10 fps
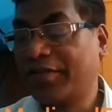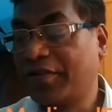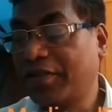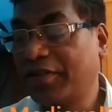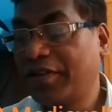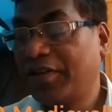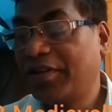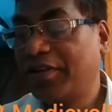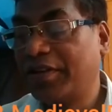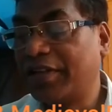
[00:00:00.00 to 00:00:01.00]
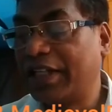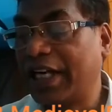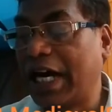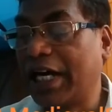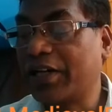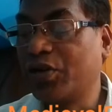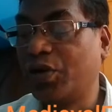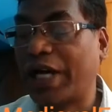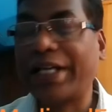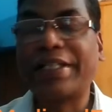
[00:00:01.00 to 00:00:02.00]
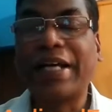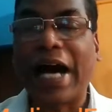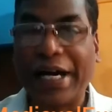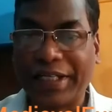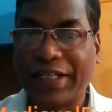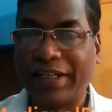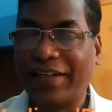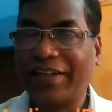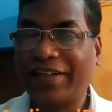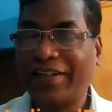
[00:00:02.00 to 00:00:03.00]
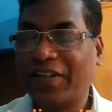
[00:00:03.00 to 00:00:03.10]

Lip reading: So, they are known as icon.